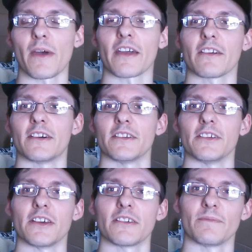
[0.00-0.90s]
back on
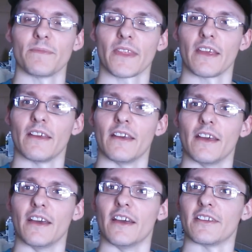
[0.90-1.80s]
yet,
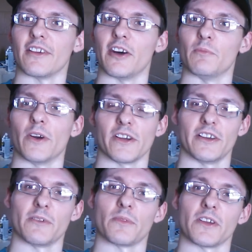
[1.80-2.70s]
so I'm
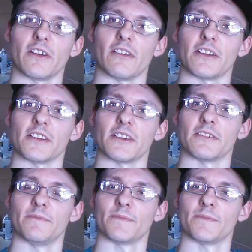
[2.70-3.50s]
burning up in here right now.